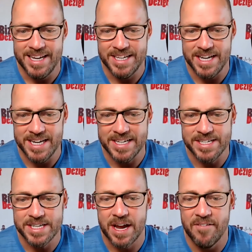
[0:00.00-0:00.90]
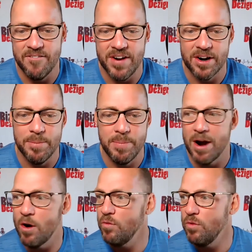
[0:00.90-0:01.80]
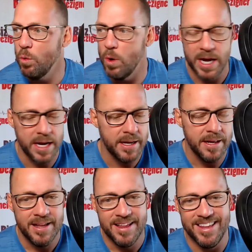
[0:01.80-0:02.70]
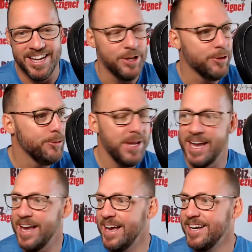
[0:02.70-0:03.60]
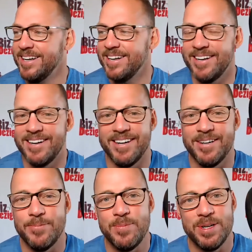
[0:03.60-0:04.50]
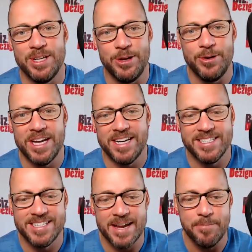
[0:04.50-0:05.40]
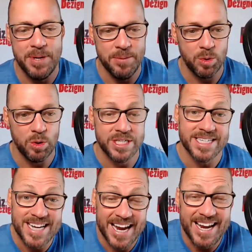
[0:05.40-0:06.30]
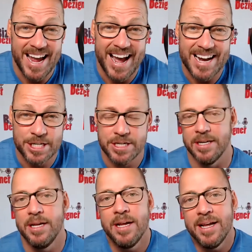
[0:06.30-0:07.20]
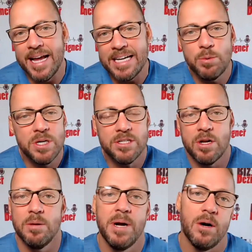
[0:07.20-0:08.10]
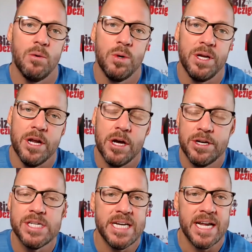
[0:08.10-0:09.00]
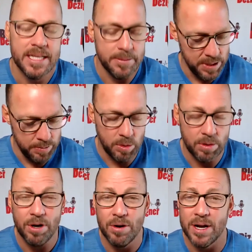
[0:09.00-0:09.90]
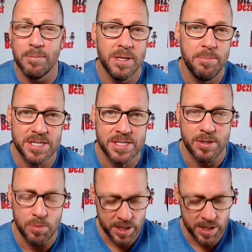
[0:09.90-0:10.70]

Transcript: It is a very powerful way that you can incent people to take action. That's what it's all about. We understand that people are incredibly busy.